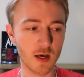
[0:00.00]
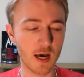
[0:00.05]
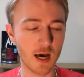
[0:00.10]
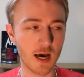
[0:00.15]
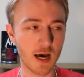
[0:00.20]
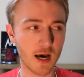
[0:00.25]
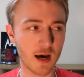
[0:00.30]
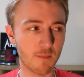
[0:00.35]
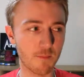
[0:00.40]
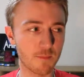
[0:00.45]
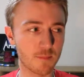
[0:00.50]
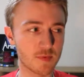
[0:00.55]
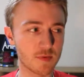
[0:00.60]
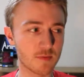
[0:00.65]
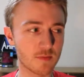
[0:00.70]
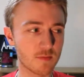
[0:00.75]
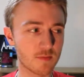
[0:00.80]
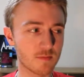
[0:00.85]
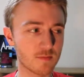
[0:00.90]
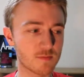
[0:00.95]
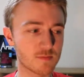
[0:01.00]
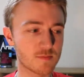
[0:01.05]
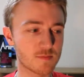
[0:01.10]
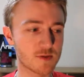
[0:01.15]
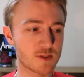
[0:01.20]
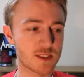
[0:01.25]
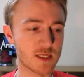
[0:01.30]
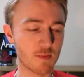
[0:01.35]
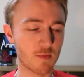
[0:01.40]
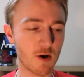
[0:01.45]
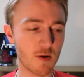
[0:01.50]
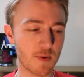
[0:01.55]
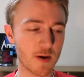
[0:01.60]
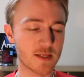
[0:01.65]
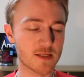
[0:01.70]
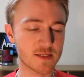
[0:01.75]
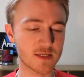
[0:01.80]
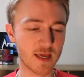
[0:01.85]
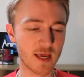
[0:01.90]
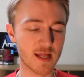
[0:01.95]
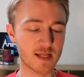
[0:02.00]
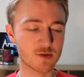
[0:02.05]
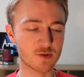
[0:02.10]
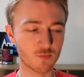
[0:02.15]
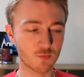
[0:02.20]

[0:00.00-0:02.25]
Samurai Pizza Cats